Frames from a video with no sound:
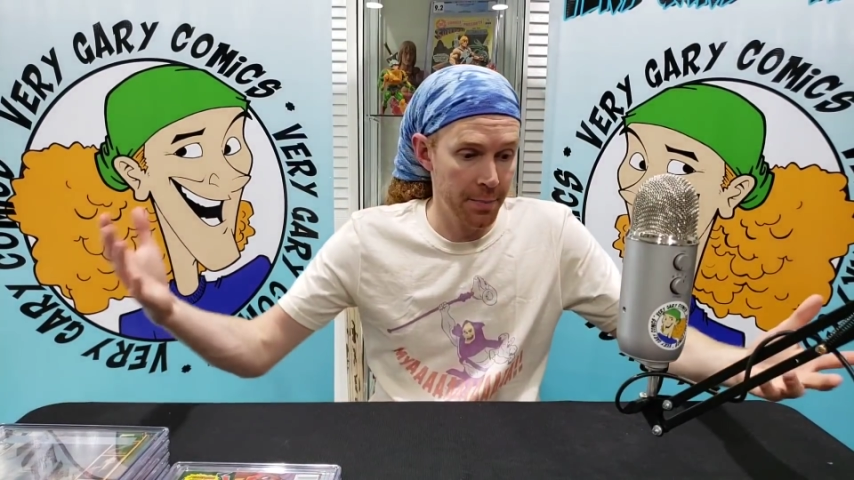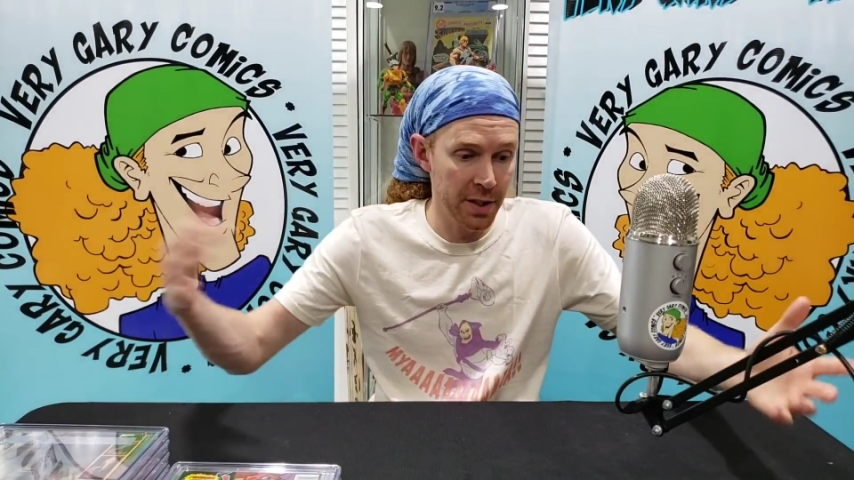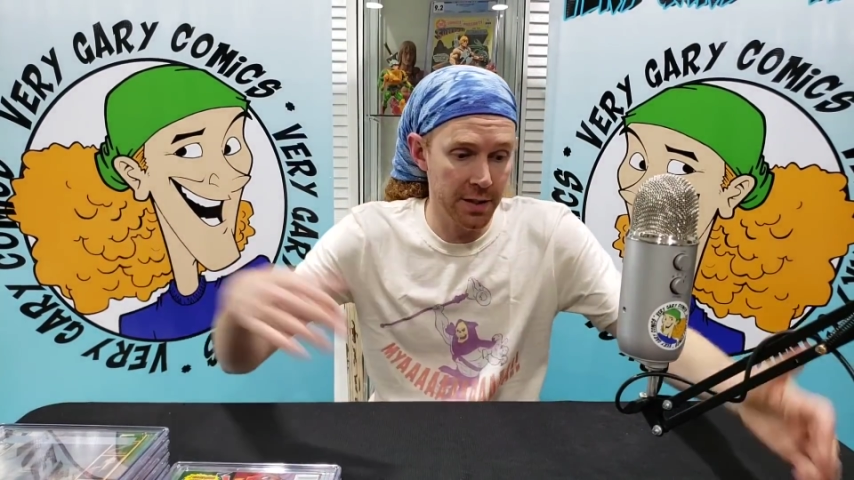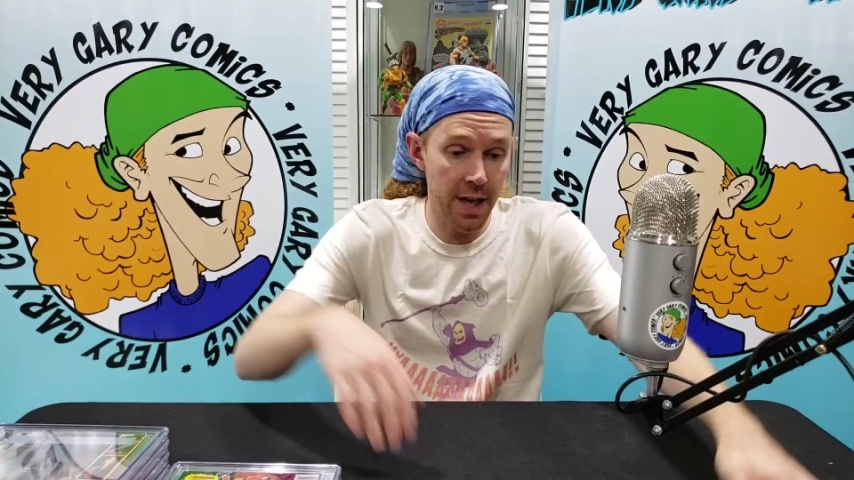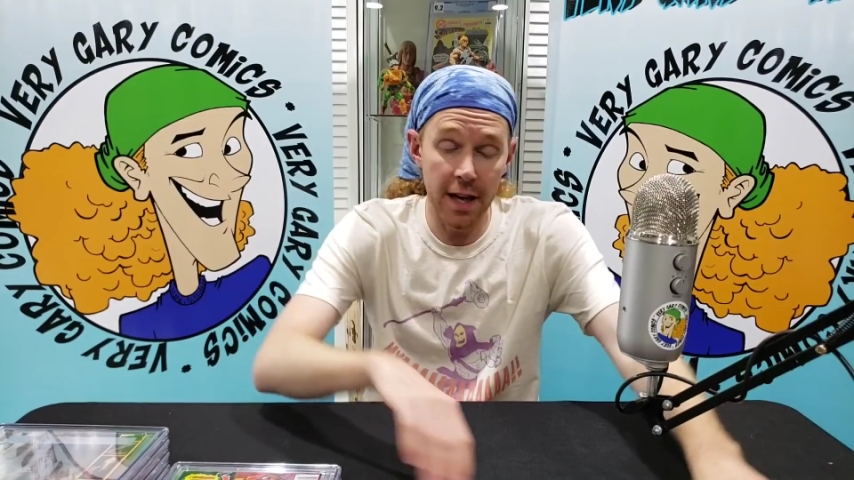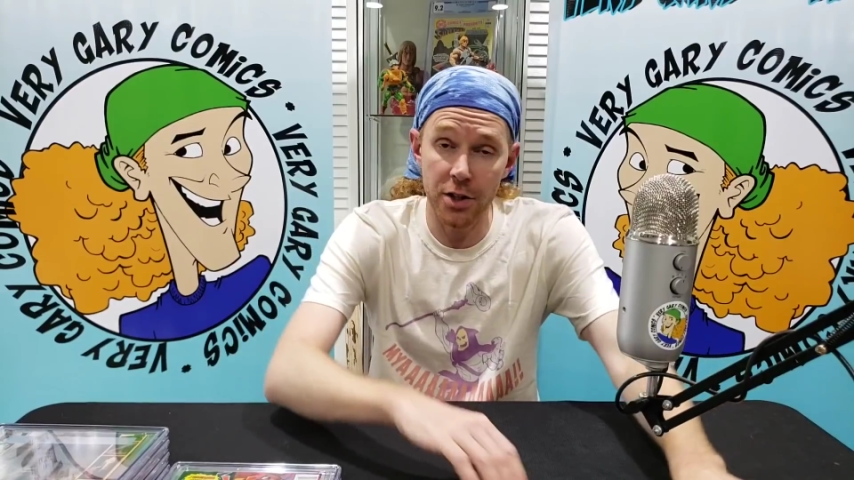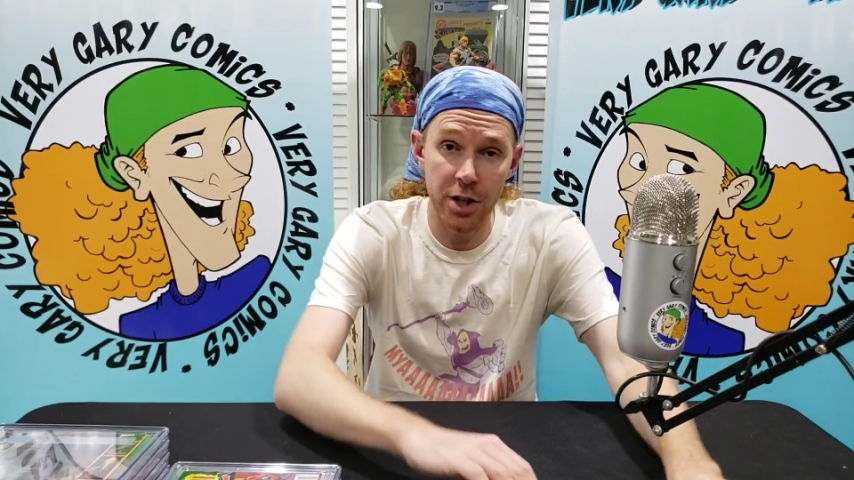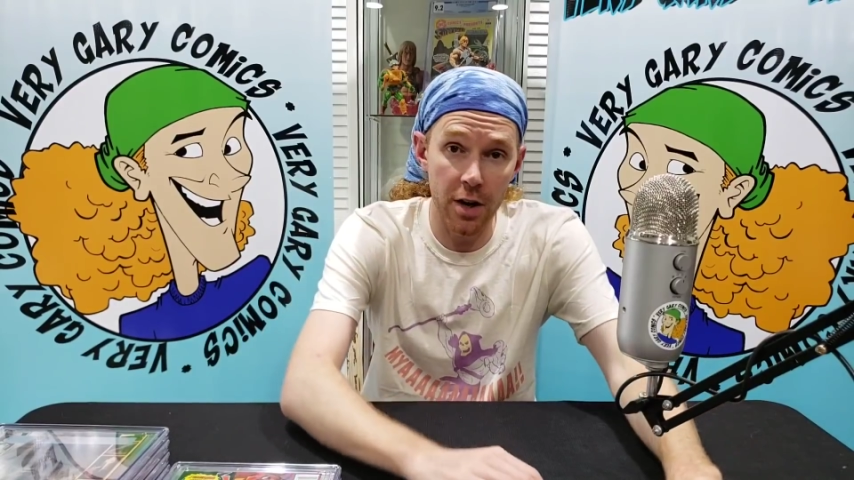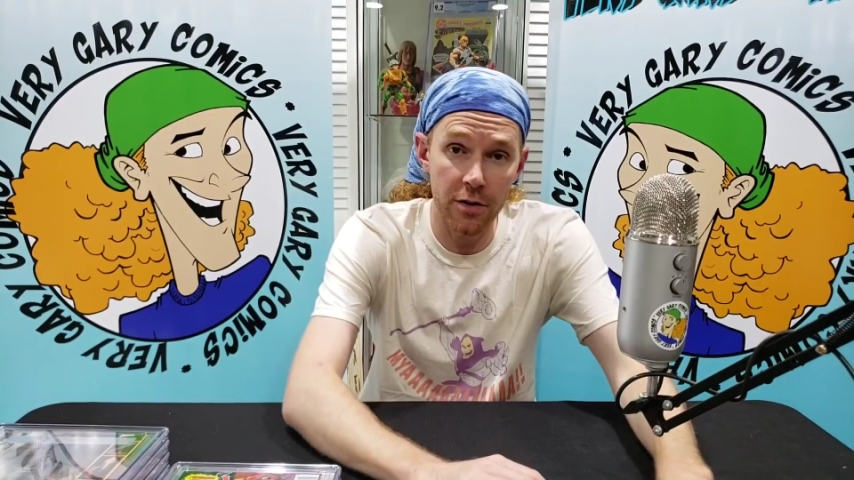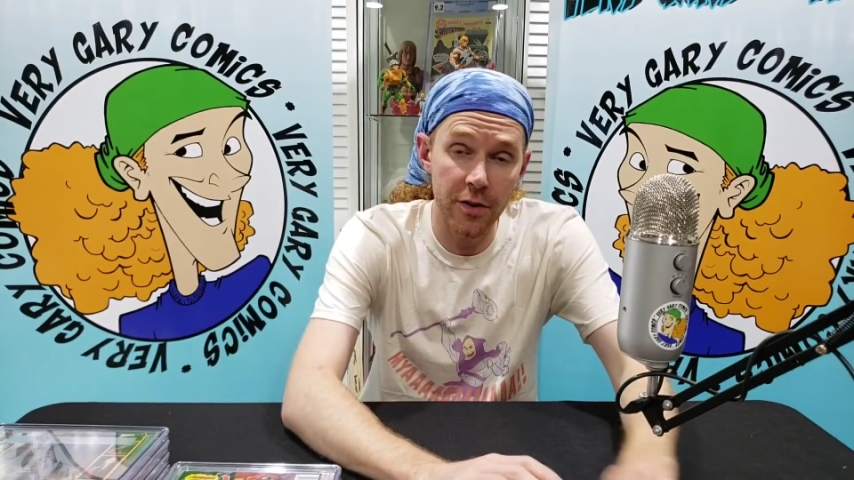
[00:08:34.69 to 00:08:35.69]
please, guys,
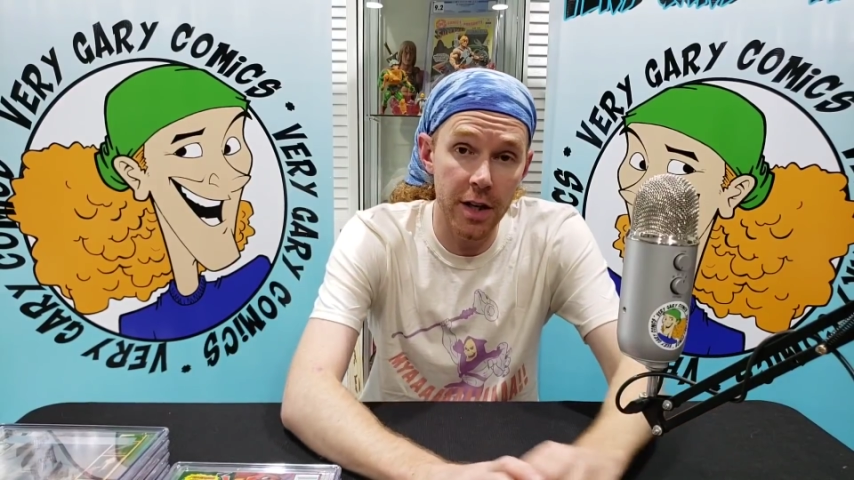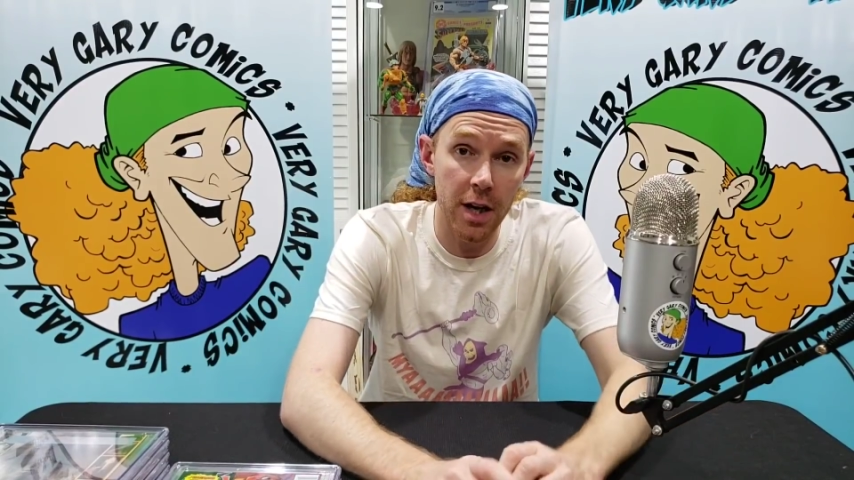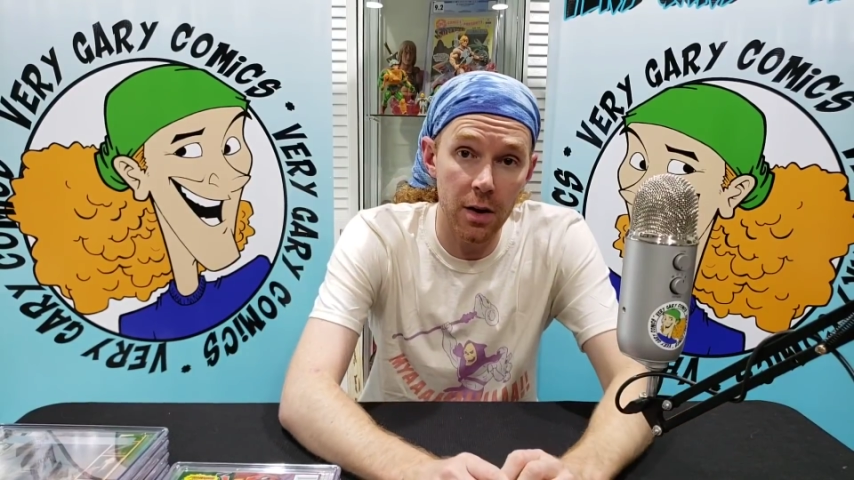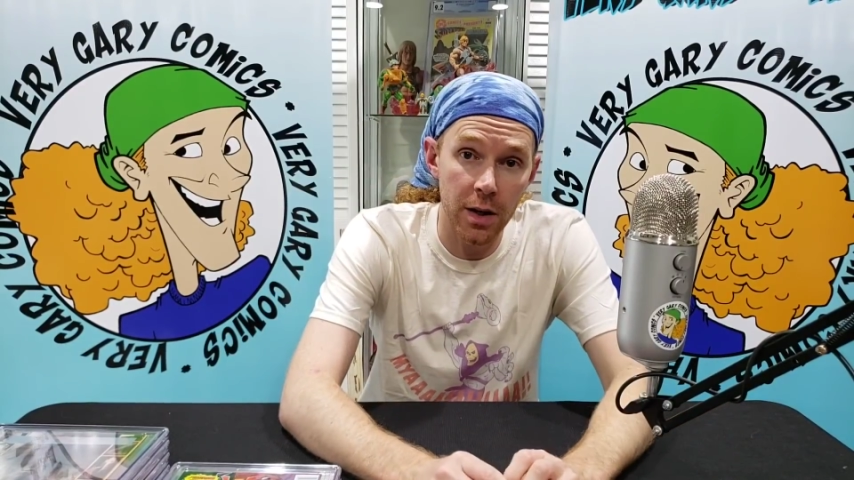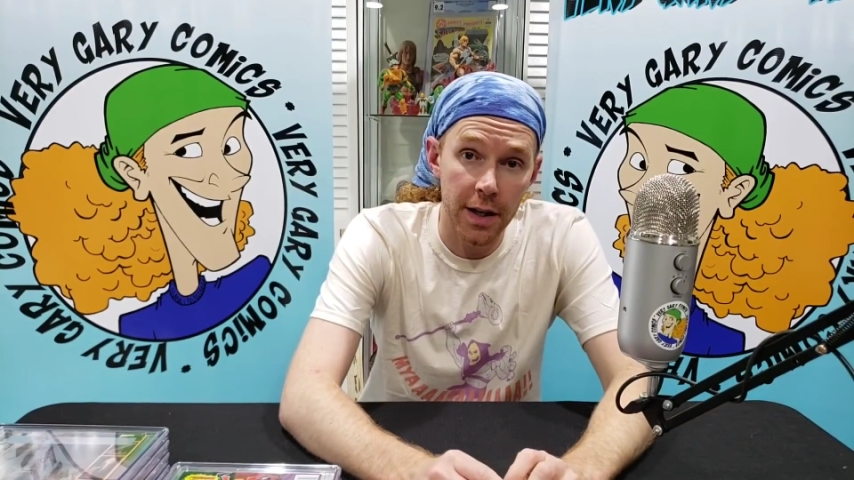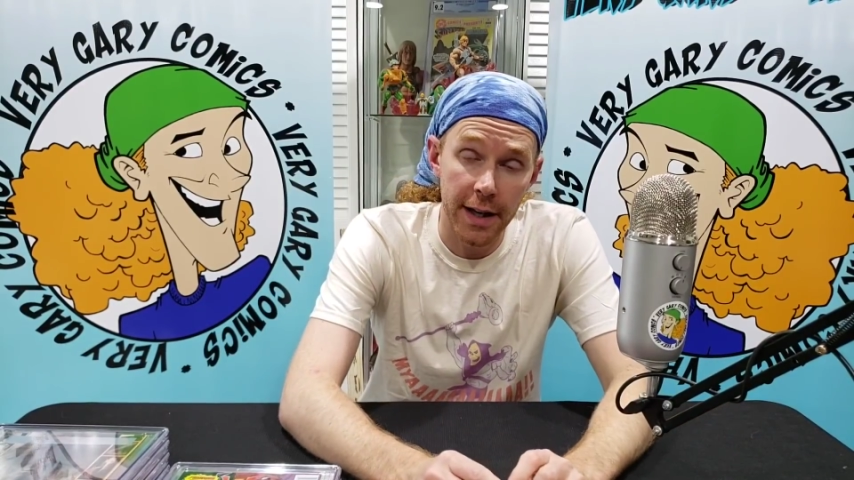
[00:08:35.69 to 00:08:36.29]
share the video.